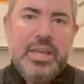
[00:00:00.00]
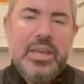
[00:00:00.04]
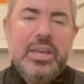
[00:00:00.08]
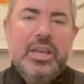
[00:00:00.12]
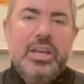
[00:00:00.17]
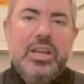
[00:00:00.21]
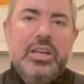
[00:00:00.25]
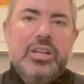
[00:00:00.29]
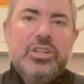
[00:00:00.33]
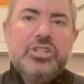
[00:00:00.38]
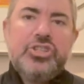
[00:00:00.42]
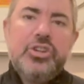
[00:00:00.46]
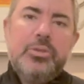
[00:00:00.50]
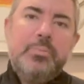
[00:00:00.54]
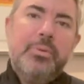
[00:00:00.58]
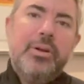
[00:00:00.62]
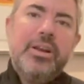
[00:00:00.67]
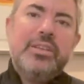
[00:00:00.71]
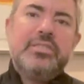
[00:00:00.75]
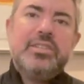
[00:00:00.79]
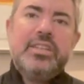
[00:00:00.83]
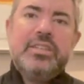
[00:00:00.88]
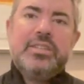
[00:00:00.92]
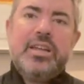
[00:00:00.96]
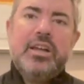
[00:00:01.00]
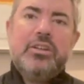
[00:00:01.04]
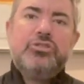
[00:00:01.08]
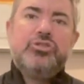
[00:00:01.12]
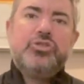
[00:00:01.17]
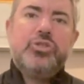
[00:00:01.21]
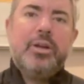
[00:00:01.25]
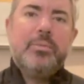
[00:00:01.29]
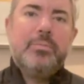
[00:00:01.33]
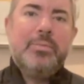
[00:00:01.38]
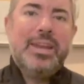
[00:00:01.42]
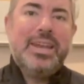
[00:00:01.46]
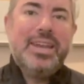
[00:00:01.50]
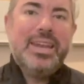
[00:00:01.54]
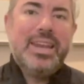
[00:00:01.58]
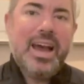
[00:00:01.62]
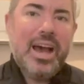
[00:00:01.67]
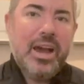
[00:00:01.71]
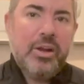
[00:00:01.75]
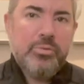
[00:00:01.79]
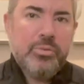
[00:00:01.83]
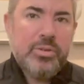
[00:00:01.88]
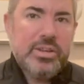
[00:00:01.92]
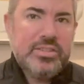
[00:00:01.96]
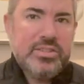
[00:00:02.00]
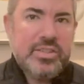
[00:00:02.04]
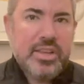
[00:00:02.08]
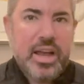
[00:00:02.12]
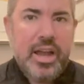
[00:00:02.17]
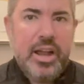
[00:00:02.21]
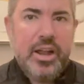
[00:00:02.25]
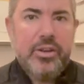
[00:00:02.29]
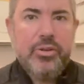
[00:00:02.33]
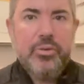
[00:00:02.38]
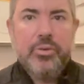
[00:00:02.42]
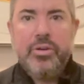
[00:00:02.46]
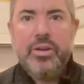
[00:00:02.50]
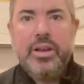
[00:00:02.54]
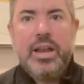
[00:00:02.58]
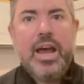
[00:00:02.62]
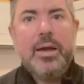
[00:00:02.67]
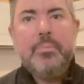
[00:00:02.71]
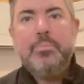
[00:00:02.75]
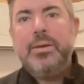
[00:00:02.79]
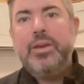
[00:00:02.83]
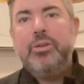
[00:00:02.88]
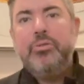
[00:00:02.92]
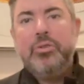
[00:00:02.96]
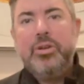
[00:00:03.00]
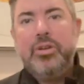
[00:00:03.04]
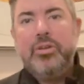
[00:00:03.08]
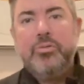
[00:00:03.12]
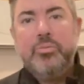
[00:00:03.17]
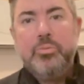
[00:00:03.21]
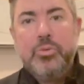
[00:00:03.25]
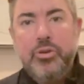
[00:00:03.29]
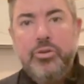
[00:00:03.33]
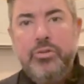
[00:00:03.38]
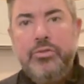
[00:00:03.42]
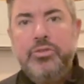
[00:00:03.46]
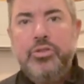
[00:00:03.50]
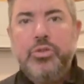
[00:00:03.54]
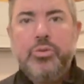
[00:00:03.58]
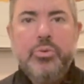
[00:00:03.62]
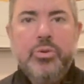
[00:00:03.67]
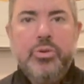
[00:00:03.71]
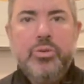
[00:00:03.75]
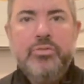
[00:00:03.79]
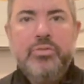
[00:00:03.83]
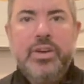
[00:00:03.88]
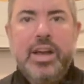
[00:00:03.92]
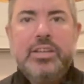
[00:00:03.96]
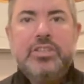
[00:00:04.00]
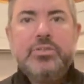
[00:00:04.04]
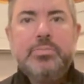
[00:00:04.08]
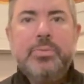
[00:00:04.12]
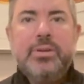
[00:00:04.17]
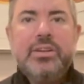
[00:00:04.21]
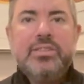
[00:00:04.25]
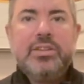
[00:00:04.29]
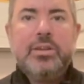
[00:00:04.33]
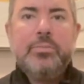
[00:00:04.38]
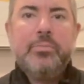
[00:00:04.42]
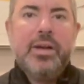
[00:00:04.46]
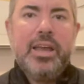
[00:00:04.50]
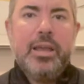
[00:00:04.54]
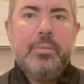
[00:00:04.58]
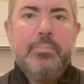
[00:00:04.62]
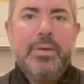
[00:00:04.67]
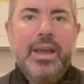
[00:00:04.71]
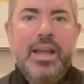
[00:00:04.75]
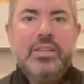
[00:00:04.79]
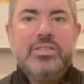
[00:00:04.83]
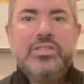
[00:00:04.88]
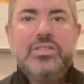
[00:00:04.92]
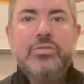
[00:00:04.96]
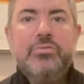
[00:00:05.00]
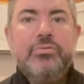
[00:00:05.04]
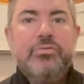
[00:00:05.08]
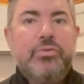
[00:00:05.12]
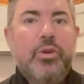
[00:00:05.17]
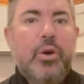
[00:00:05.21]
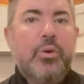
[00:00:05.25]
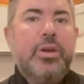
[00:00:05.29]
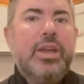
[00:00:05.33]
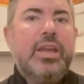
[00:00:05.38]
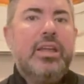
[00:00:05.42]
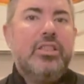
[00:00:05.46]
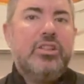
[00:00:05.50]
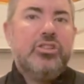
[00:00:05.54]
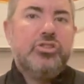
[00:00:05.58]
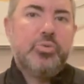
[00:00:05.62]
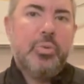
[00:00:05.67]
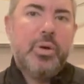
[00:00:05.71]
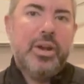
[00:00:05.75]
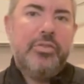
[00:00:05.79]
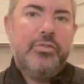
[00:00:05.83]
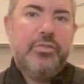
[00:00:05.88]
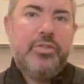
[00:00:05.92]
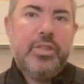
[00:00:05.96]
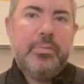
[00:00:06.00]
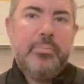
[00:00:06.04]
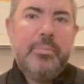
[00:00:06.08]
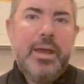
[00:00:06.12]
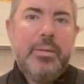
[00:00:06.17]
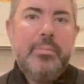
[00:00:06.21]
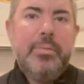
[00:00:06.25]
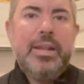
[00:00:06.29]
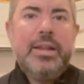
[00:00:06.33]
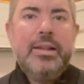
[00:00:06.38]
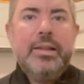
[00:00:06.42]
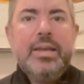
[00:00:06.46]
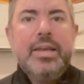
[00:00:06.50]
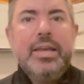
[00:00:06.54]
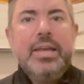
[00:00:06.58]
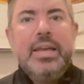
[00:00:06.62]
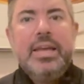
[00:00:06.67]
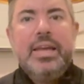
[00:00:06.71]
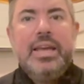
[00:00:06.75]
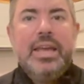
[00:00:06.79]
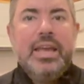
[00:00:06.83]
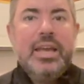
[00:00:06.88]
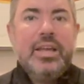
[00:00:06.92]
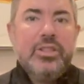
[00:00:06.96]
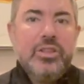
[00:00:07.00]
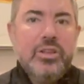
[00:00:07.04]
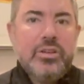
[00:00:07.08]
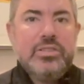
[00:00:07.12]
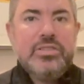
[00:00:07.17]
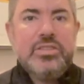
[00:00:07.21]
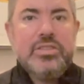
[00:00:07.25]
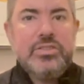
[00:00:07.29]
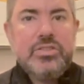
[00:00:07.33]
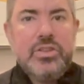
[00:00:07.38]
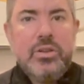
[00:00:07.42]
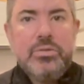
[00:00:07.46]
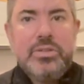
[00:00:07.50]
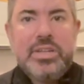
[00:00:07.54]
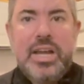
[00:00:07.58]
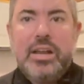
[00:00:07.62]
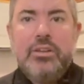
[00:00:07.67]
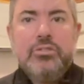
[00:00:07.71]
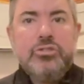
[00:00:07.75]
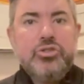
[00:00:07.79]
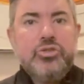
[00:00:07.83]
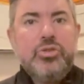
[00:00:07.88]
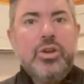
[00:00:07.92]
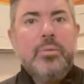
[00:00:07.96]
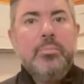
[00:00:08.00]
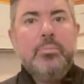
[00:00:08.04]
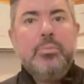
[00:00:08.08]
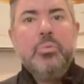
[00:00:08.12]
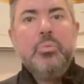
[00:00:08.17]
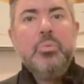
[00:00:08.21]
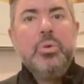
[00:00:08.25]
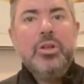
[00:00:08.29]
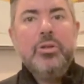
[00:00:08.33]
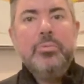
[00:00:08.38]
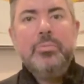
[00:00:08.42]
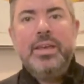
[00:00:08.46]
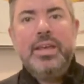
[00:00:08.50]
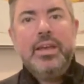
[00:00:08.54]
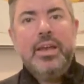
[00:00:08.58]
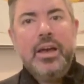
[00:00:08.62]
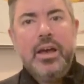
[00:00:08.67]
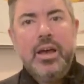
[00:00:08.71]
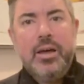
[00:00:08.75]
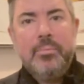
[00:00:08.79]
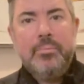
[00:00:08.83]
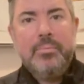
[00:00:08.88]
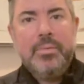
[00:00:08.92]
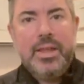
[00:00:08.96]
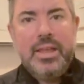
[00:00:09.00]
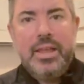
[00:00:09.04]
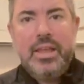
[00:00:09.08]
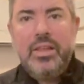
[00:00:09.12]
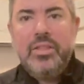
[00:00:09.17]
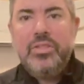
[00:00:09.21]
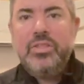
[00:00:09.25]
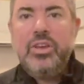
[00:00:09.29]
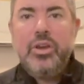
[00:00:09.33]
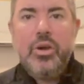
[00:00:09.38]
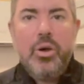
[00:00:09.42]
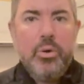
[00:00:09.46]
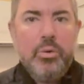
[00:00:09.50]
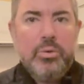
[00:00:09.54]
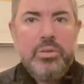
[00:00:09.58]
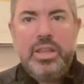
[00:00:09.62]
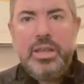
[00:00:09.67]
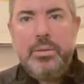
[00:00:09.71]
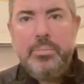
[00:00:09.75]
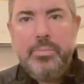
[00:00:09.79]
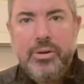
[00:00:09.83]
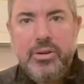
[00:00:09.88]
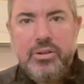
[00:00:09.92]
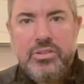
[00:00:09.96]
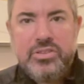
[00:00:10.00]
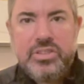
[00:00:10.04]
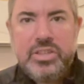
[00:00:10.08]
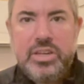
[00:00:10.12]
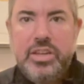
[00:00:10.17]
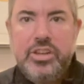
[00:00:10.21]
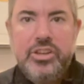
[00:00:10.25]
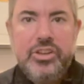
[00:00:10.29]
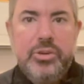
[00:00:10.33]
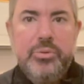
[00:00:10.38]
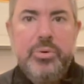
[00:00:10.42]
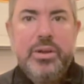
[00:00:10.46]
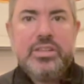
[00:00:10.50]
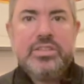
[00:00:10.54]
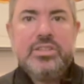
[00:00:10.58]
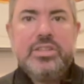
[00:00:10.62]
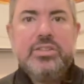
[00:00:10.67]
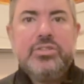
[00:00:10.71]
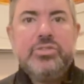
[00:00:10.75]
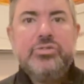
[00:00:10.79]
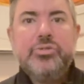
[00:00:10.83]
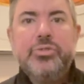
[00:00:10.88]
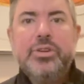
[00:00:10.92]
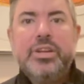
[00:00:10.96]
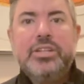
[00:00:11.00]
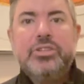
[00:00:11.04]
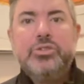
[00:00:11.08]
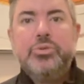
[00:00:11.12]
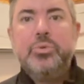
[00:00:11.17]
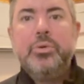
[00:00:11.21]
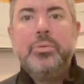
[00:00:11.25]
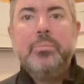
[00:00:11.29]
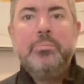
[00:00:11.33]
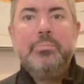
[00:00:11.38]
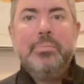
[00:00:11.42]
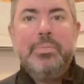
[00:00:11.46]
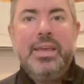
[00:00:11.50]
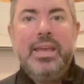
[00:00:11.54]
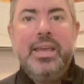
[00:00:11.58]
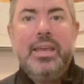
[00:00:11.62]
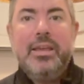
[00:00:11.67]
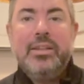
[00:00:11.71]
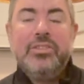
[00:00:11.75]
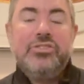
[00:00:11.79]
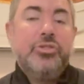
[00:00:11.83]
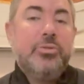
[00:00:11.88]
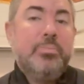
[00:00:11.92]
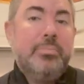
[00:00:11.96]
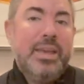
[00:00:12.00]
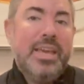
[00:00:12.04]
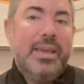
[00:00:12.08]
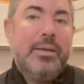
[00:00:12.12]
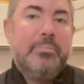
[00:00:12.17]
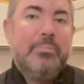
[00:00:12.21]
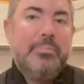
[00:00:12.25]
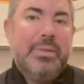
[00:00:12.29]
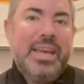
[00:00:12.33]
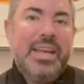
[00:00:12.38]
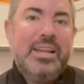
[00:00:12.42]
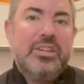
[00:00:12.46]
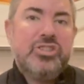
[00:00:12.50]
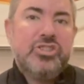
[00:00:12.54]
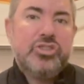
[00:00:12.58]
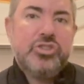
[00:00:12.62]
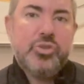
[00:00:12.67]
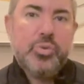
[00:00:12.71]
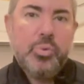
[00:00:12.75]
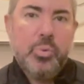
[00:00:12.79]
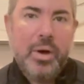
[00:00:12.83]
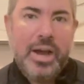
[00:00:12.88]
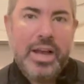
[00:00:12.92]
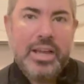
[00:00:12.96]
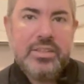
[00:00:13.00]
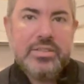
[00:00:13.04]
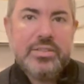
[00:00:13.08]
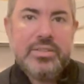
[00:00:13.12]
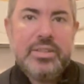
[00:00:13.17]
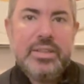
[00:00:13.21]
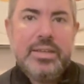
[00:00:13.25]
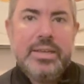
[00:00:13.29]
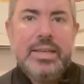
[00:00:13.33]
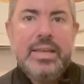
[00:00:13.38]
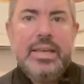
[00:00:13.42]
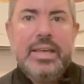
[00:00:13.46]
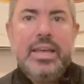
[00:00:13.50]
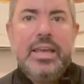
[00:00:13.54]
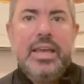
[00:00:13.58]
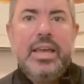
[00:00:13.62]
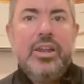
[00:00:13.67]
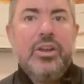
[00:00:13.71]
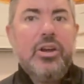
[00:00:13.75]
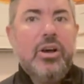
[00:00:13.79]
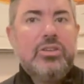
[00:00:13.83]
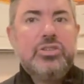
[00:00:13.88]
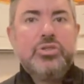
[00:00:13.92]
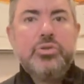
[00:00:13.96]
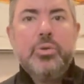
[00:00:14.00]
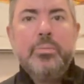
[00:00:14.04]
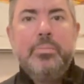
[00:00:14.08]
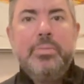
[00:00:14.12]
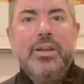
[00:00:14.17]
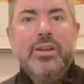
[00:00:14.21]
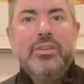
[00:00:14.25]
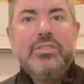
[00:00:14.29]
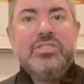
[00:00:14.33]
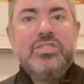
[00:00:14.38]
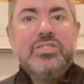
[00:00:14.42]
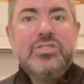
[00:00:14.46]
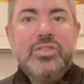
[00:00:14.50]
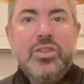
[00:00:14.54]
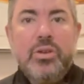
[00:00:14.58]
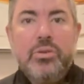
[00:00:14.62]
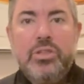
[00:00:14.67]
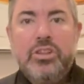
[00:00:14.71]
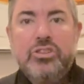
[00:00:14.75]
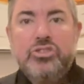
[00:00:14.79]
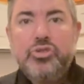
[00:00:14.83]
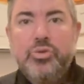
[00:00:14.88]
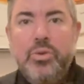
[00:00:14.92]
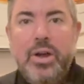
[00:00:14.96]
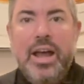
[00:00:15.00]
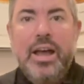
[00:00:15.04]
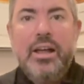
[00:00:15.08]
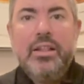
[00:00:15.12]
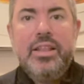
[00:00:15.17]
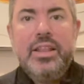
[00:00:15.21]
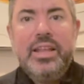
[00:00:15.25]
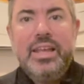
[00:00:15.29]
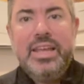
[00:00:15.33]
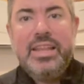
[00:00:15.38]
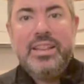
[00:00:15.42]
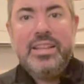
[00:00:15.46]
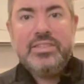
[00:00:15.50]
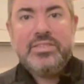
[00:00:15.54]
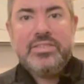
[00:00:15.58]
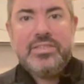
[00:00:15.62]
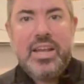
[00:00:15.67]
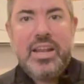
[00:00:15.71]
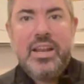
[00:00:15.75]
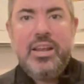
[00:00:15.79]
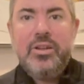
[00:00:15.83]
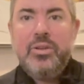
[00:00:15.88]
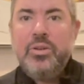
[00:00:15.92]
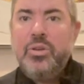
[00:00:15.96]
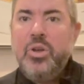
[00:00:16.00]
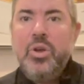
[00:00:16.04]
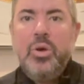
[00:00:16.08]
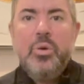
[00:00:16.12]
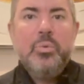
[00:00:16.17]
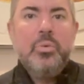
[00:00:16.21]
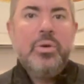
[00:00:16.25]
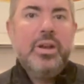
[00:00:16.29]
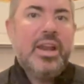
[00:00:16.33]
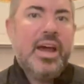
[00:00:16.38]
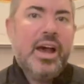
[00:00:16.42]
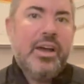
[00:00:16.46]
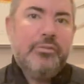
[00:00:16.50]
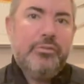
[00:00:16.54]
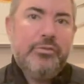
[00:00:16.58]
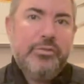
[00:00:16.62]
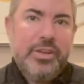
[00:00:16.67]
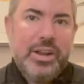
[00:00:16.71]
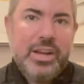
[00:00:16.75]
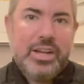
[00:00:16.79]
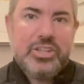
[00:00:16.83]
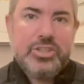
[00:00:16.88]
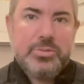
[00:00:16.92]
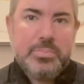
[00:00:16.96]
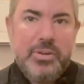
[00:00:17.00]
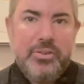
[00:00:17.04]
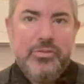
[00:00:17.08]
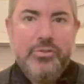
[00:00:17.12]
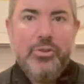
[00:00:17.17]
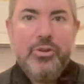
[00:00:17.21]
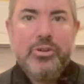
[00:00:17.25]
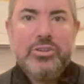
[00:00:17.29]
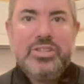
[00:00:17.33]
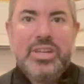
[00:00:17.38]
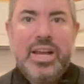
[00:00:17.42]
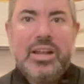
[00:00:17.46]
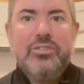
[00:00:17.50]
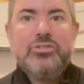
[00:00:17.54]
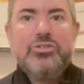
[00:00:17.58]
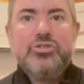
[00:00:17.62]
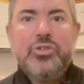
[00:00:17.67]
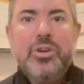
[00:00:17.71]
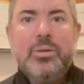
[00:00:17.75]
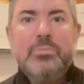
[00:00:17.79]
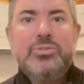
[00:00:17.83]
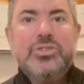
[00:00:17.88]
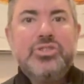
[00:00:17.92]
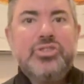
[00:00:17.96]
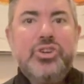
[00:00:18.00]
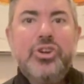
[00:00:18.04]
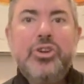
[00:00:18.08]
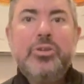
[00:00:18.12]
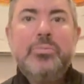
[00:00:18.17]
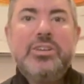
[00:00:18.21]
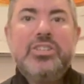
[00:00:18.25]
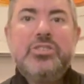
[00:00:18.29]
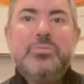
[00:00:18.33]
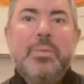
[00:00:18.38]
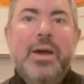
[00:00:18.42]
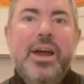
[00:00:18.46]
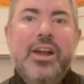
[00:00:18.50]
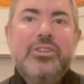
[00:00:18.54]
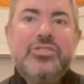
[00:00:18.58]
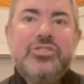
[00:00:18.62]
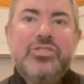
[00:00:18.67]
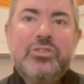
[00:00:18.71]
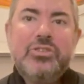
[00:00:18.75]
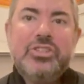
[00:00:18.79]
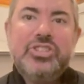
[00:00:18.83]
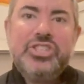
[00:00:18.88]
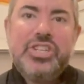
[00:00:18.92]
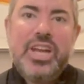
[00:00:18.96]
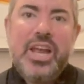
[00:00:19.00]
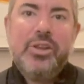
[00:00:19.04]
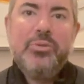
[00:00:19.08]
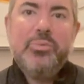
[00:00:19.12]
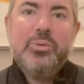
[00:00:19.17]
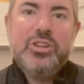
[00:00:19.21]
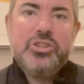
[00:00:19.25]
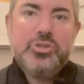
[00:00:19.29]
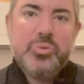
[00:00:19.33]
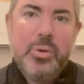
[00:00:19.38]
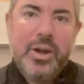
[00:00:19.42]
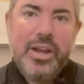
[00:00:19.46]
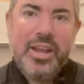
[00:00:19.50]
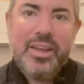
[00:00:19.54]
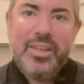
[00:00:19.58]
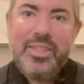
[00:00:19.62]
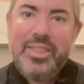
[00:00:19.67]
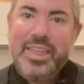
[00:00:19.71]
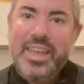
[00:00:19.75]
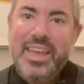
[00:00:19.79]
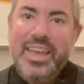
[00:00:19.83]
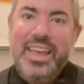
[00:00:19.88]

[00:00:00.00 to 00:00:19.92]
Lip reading: Should President Donald Trump not resign or not be removed through Vice President Mike Pence invoking the 25th Amendment, it looks as though Donald Trump will become the only person in U.S. history to be impeached twice. It also appears as though the trial in the Senate would not finish before Donald Trump's term expires on January 20th.